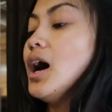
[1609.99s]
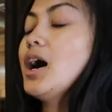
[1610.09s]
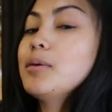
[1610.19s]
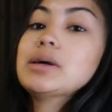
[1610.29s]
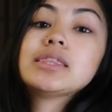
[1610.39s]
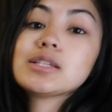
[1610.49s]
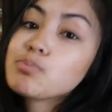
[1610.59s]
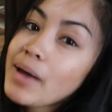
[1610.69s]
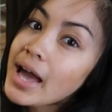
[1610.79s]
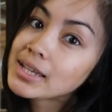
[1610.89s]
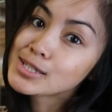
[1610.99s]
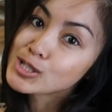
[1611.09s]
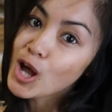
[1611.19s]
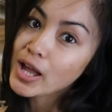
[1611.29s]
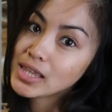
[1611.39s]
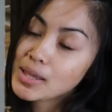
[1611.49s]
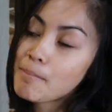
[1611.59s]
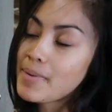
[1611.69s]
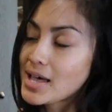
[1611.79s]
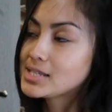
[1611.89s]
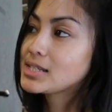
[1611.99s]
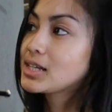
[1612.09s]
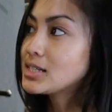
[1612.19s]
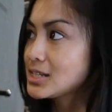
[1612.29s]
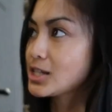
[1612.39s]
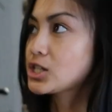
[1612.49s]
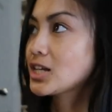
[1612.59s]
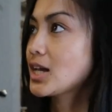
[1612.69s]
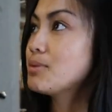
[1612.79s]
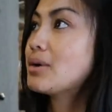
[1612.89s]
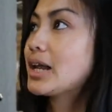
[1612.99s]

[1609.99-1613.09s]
Um, this bag is not in the best condition,